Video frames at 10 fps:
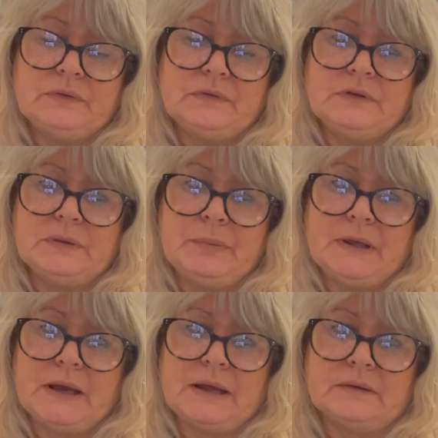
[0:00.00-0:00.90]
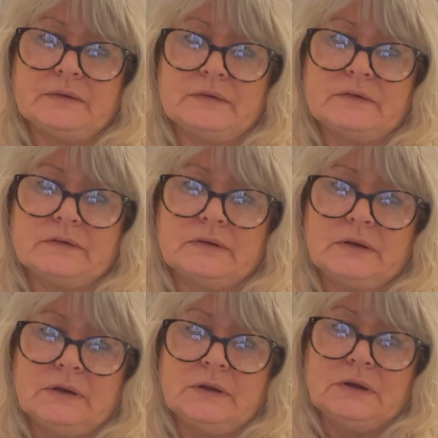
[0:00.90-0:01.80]
DPNs,
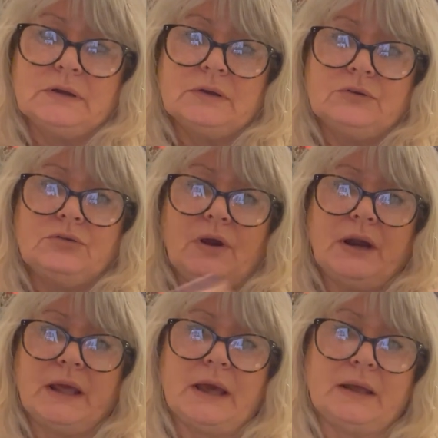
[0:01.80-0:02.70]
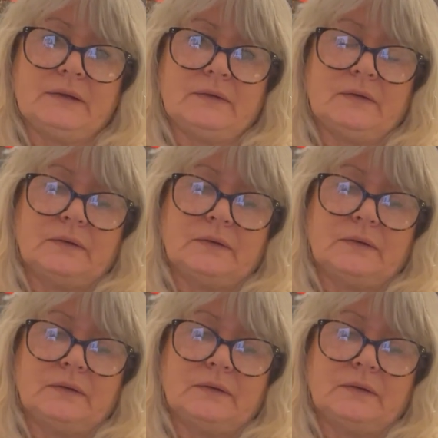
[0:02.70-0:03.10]
trying to get